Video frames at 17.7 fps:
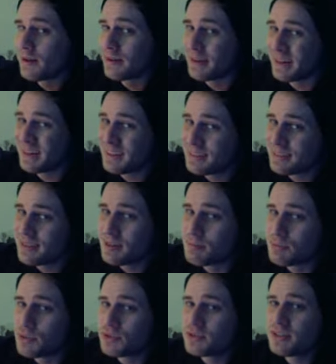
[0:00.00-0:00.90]
on
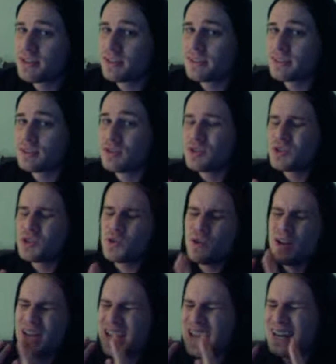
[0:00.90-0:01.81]
anything musically, to
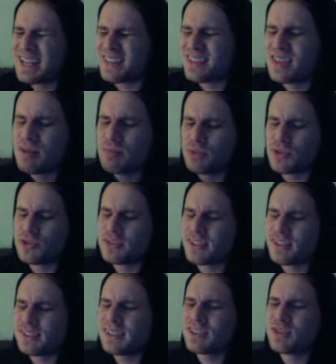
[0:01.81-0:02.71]
do anything
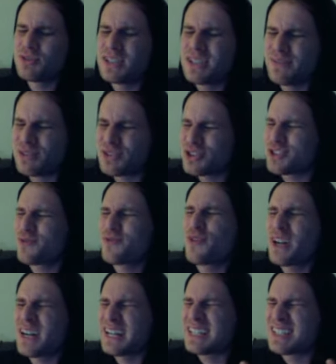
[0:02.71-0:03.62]
musically, to even just
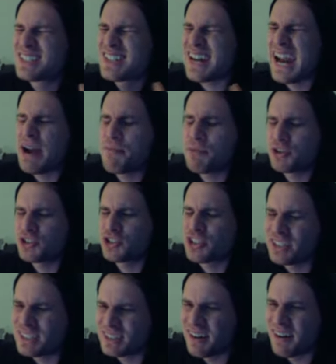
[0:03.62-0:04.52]
fucking jam on your
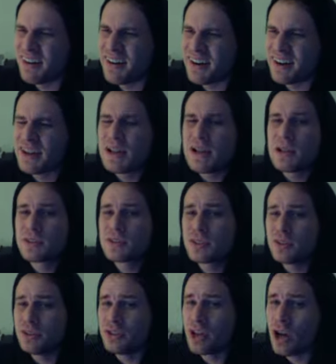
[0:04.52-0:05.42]
guitar,
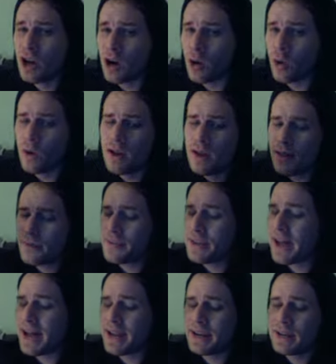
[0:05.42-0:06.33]
to know
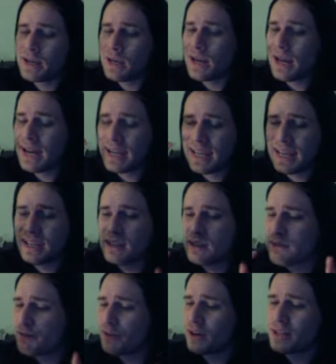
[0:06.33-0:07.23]
that at
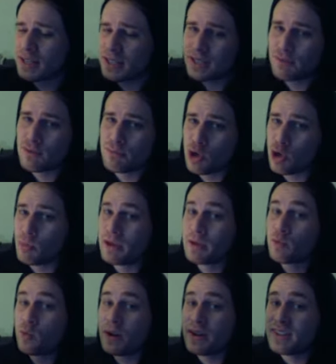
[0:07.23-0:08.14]
any fucking given
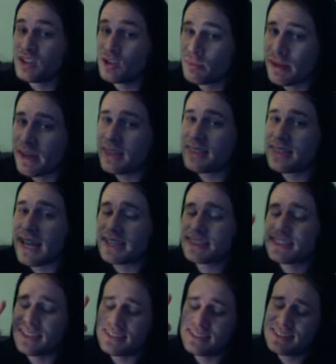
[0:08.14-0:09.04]
moment when you make
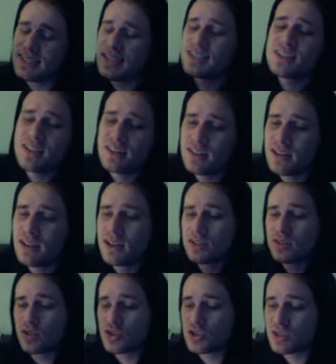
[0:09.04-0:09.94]
that decision
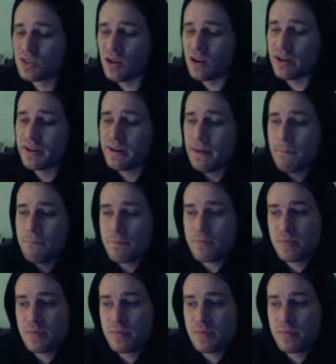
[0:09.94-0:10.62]
to start